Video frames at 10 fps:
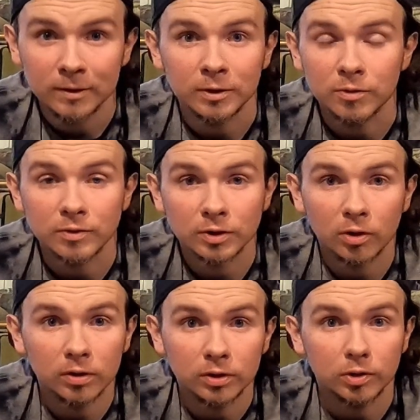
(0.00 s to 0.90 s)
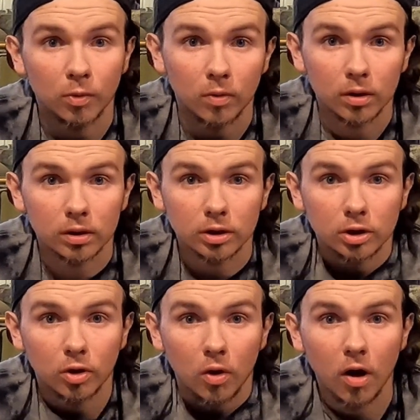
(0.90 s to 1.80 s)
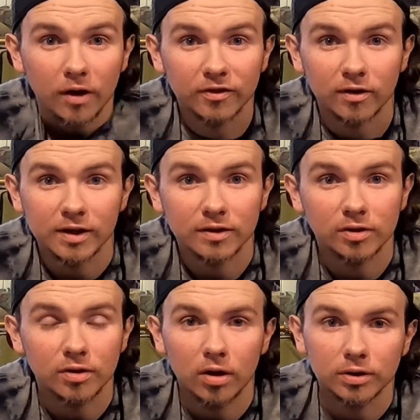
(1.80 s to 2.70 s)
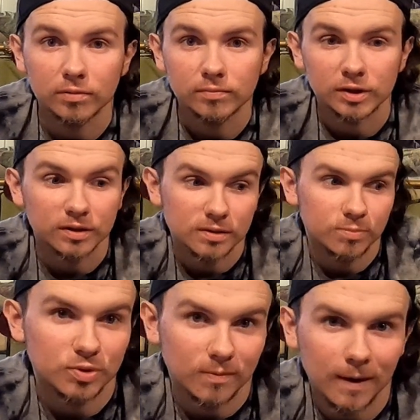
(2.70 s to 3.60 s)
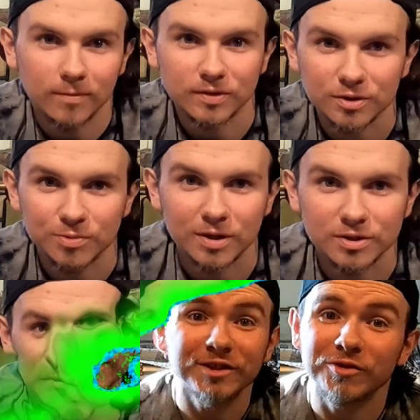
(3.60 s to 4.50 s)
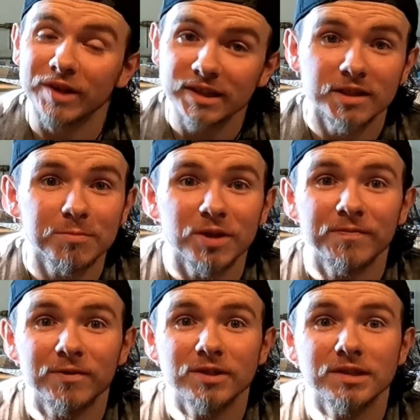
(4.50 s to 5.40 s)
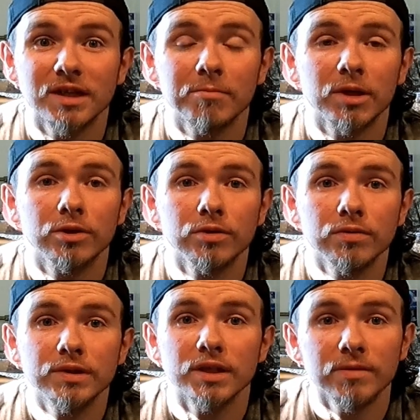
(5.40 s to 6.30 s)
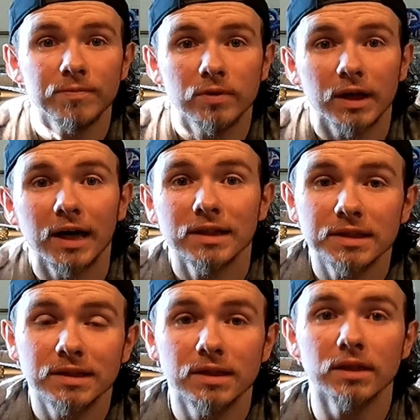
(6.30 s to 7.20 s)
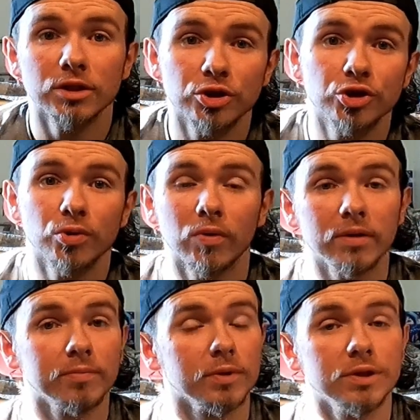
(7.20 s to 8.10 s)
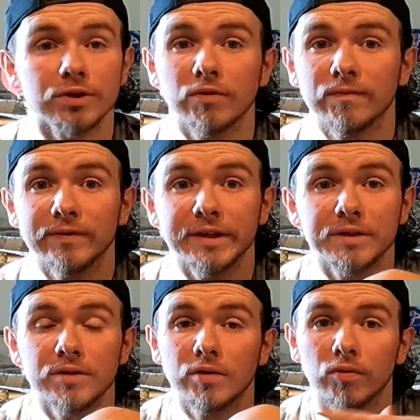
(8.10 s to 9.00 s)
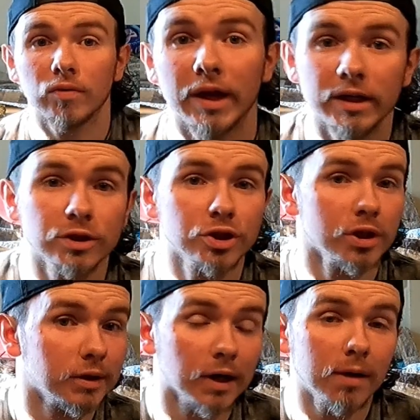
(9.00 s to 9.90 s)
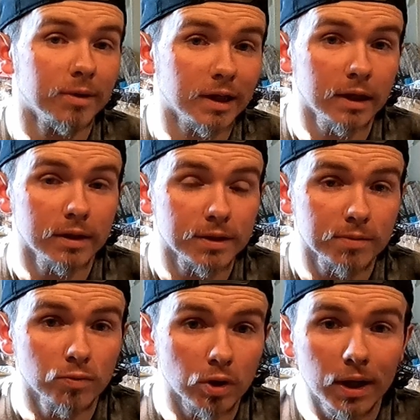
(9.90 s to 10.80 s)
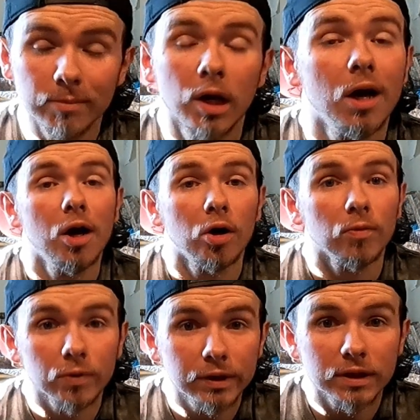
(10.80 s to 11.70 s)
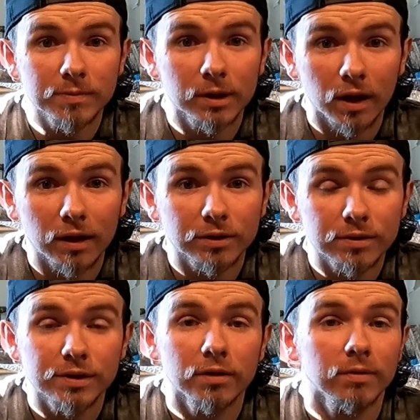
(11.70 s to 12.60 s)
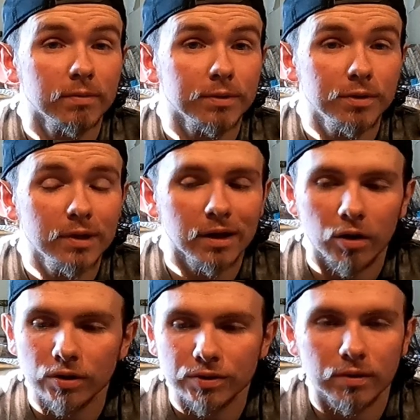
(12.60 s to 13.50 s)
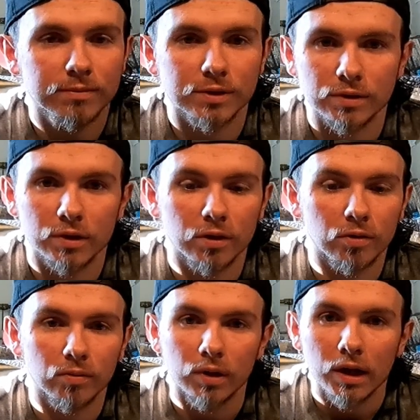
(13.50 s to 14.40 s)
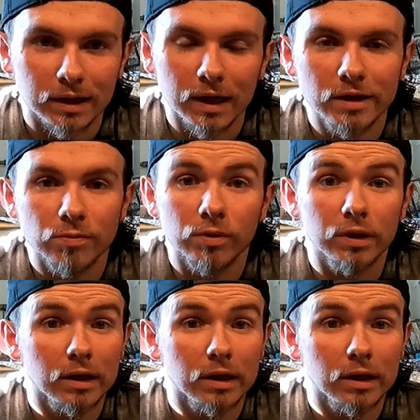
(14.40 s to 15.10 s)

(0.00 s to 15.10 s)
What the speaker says: use your cloth or anything on you because survival situations. So that's gonna be it for today, my dudes. If you guys did enjoy, please don't forget to, you know, like, share, comment, and subscribe. Really does mean a lot to us here whenever you do that. Also helps, you know, gauge what you